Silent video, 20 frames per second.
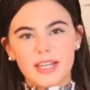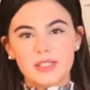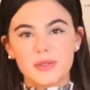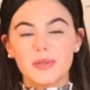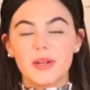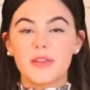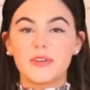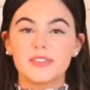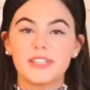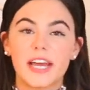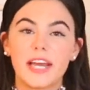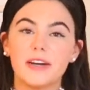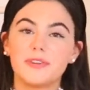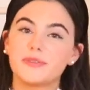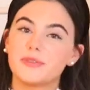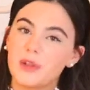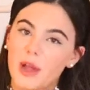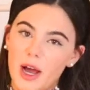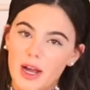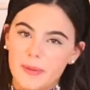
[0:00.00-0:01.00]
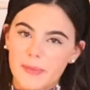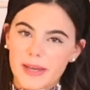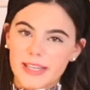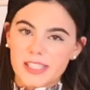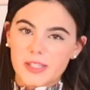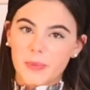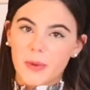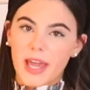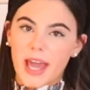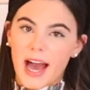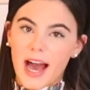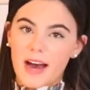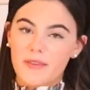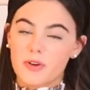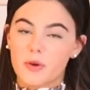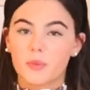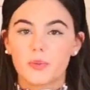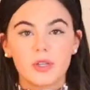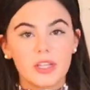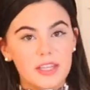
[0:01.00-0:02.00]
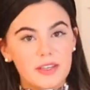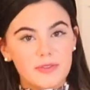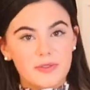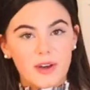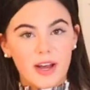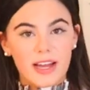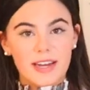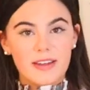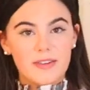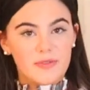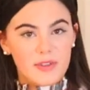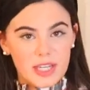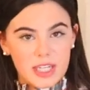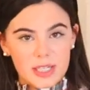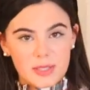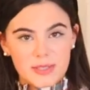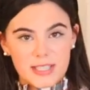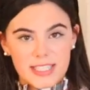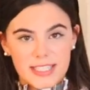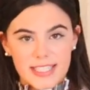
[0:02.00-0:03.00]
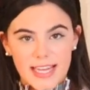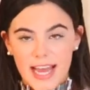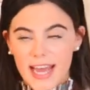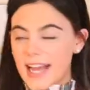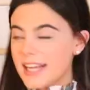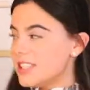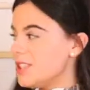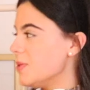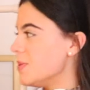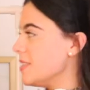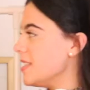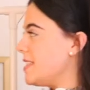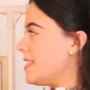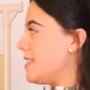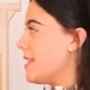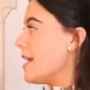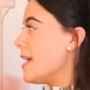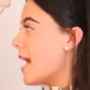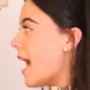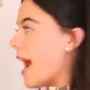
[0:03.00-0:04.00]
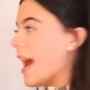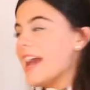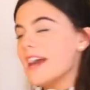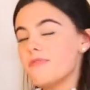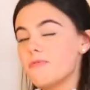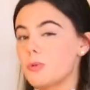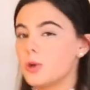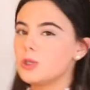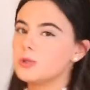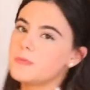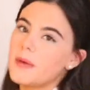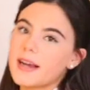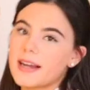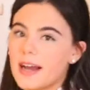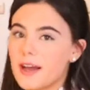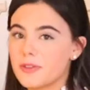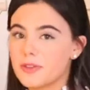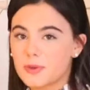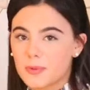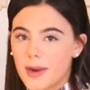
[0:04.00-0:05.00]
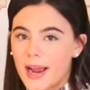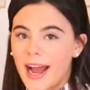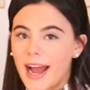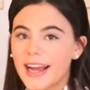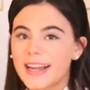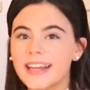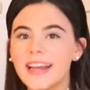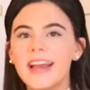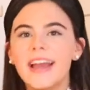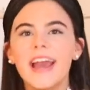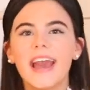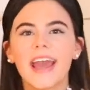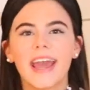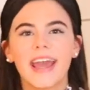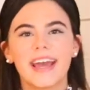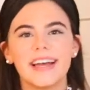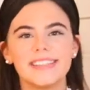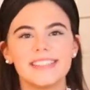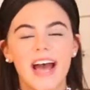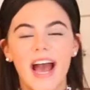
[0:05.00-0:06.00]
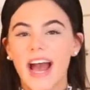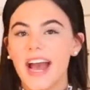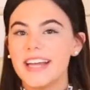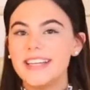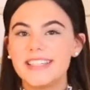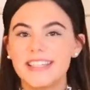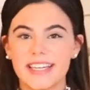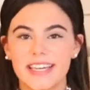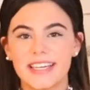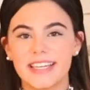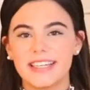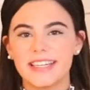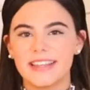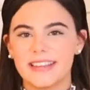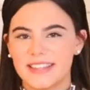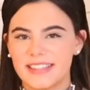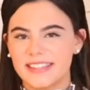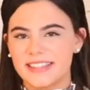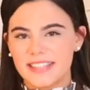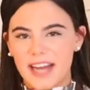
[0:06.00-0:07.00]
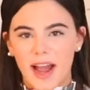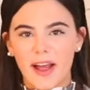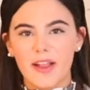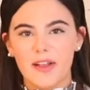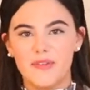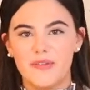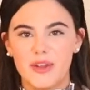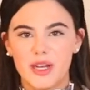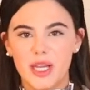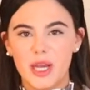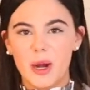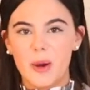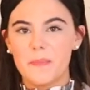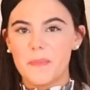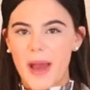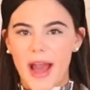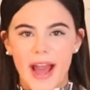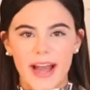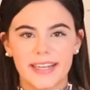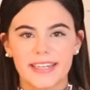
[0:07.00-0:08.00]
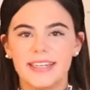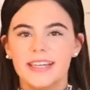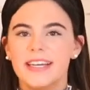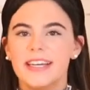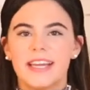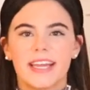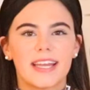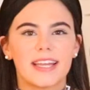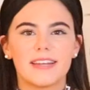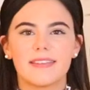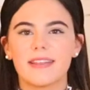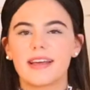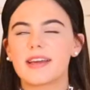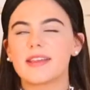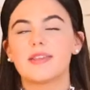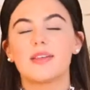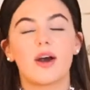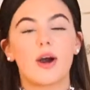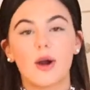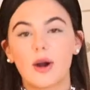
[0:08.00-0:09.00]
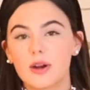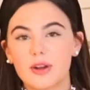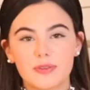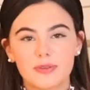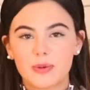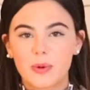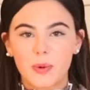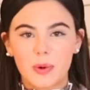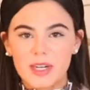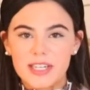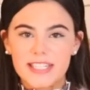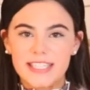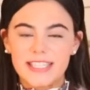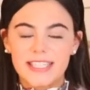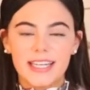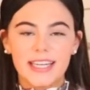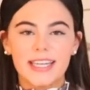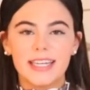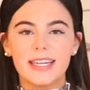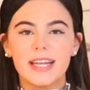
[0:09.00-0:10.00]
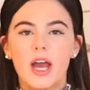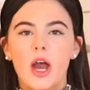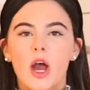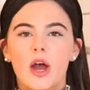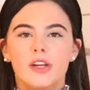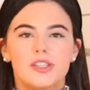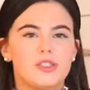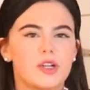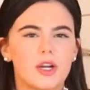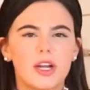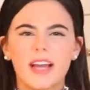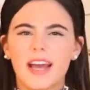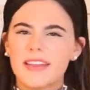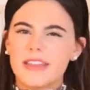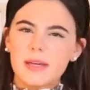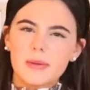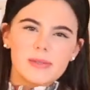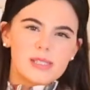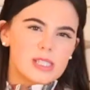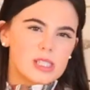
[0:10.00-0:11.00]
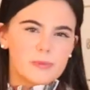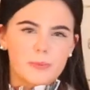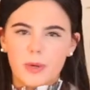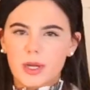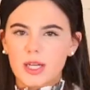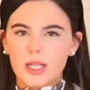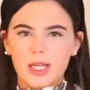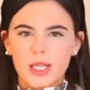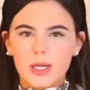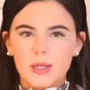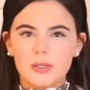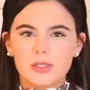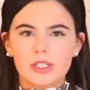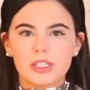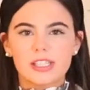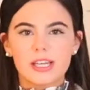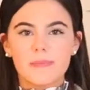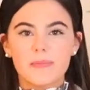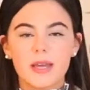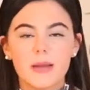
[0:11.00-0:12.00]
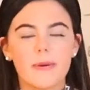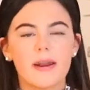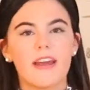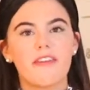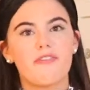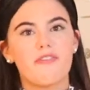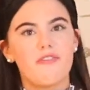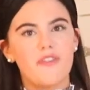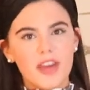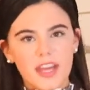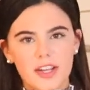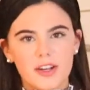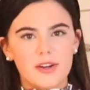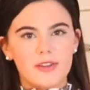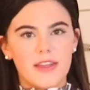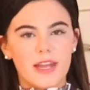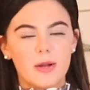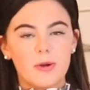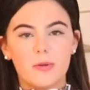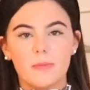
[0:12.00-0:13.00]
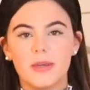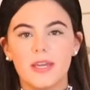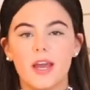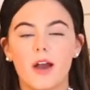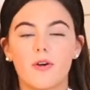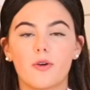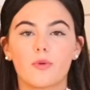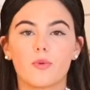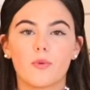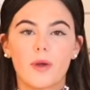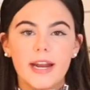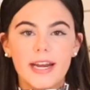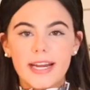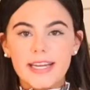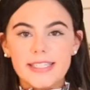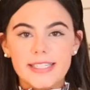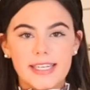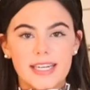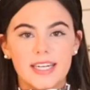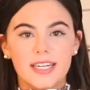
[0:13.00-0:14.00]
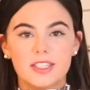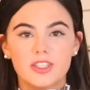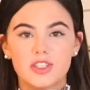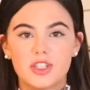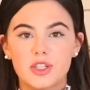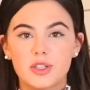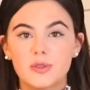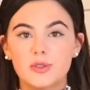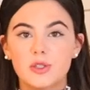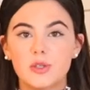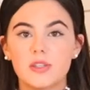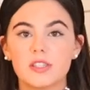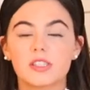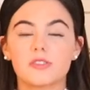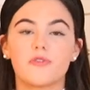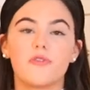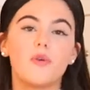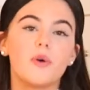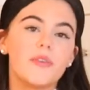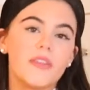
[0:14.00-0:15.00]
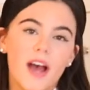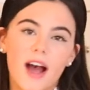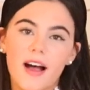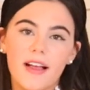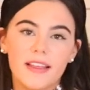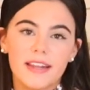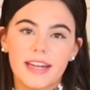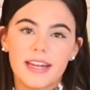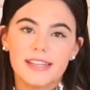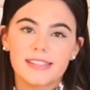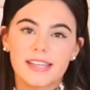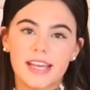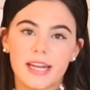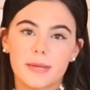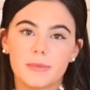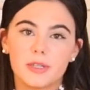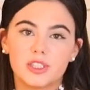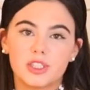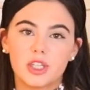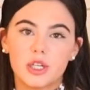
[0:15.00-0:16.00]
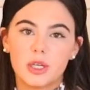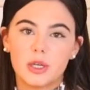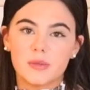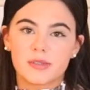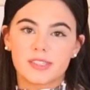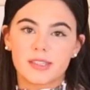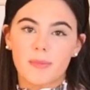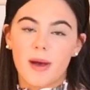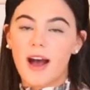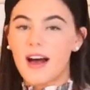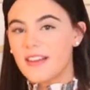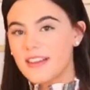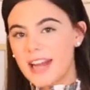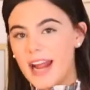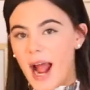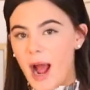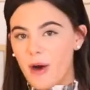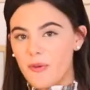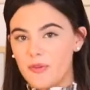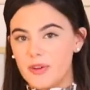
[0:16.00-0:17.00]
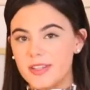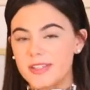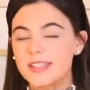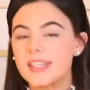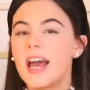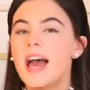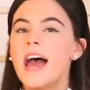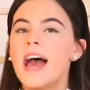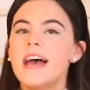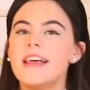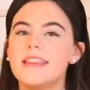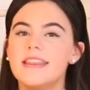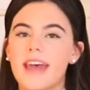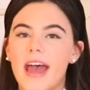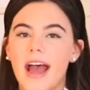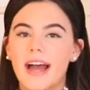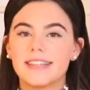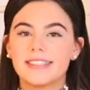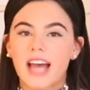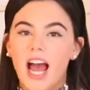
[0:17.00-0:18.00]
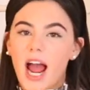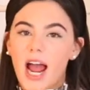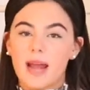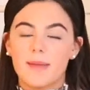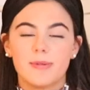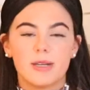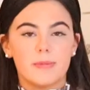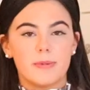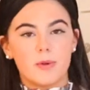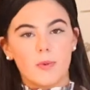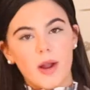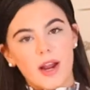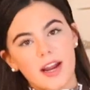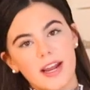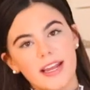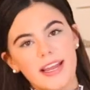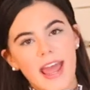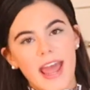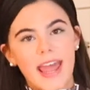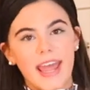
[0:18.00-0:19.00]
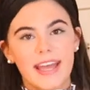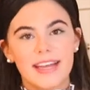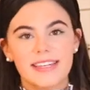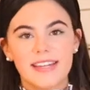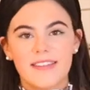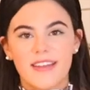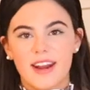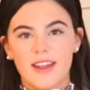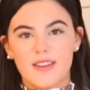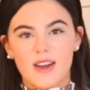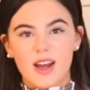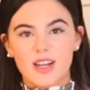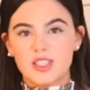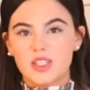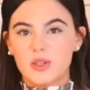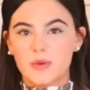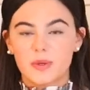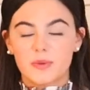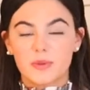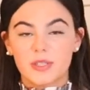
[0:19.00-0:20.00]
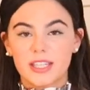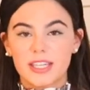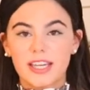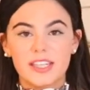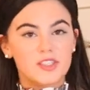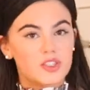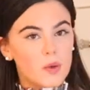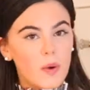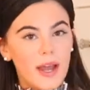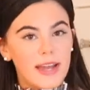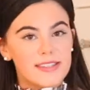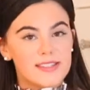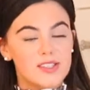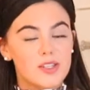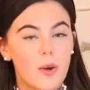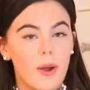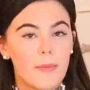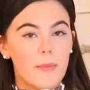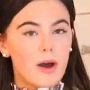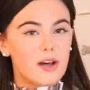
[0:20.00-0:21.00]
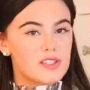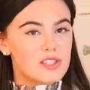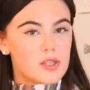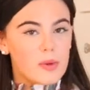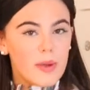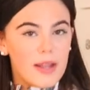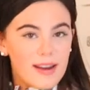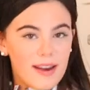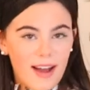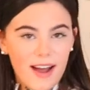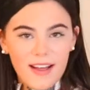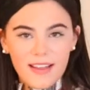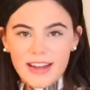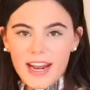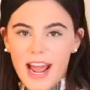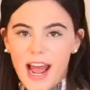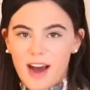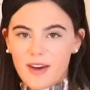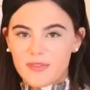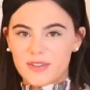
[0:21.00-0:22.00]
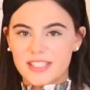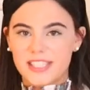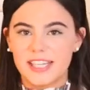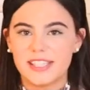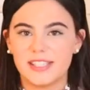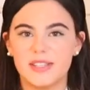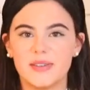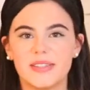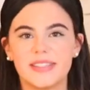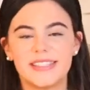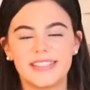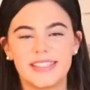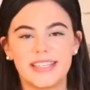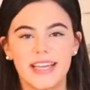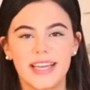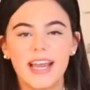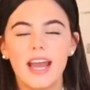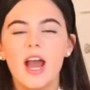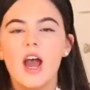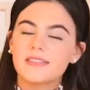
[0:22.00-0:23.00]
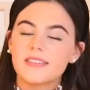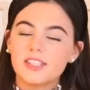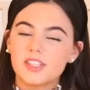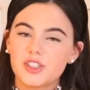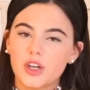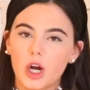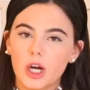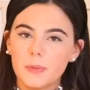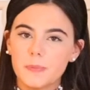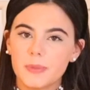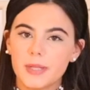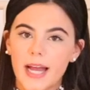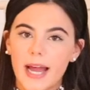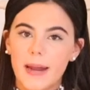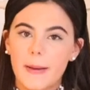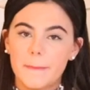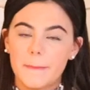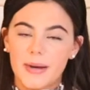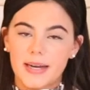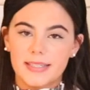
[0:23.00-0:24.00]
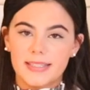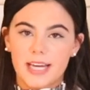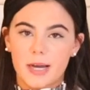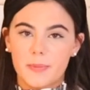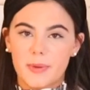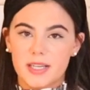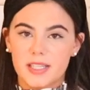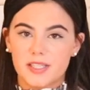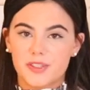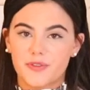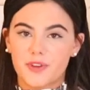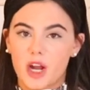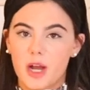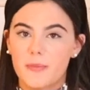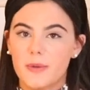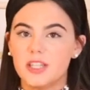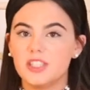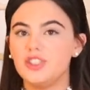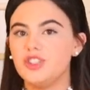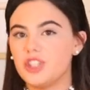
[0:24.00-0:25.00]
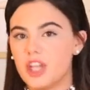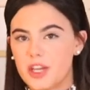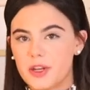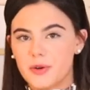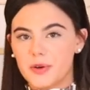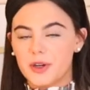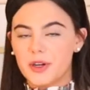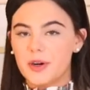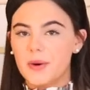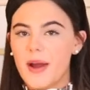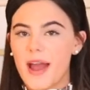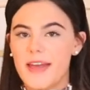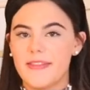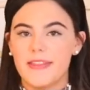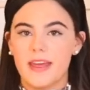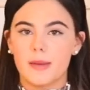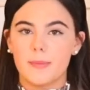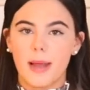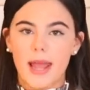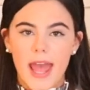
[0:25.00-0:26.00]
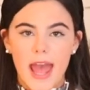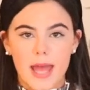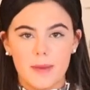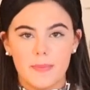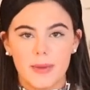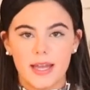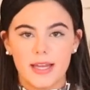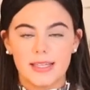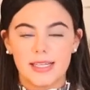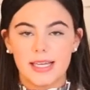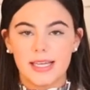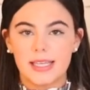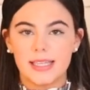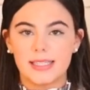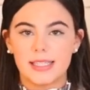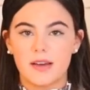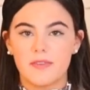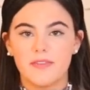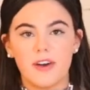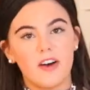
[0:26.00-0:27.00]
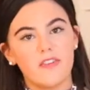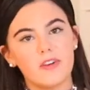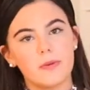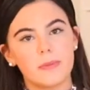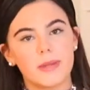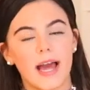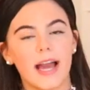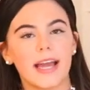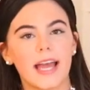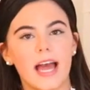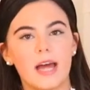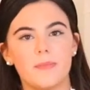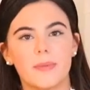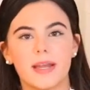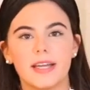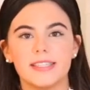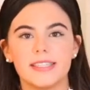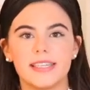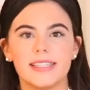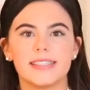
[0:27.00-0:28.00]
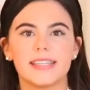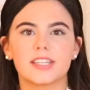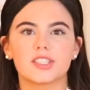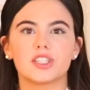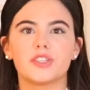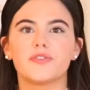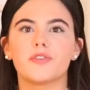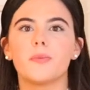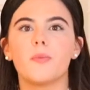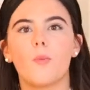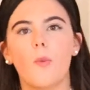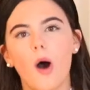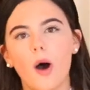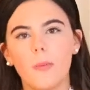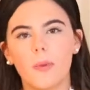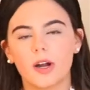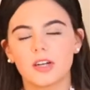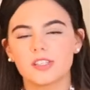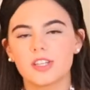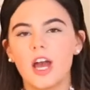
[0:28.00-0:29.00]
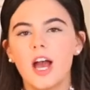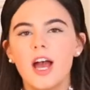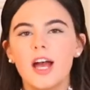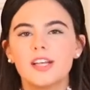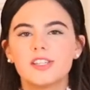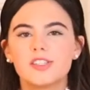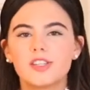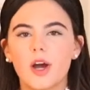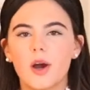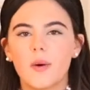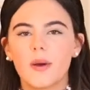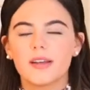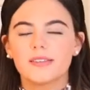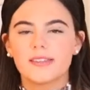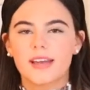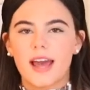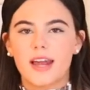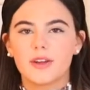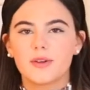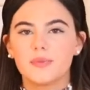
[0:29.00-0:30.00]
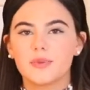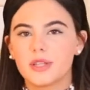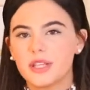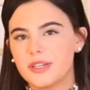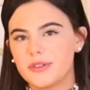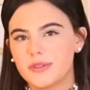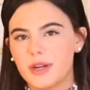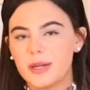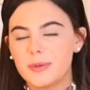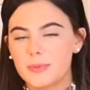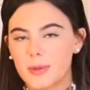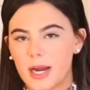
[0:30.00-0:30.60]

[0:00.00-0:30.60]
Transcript: back to another day of Vlogmas. We have a really fun video today. As you can see, I have pulled back out the rack, and I did this style of video back in like the heart of quarantine during, I think it was spring clothes or something, but I figured that it would be a great idea to do this for the holidays, and I'm going to show you some holiday outfits that I'm going to be wearing and that I thought you would really enjoy. So I'm also in a holiday outfit, as you can see. This tartan plaid button-up is from J.Crew, and then my headband is a velvet black headband. It's actually from Walmart, so it's at a really great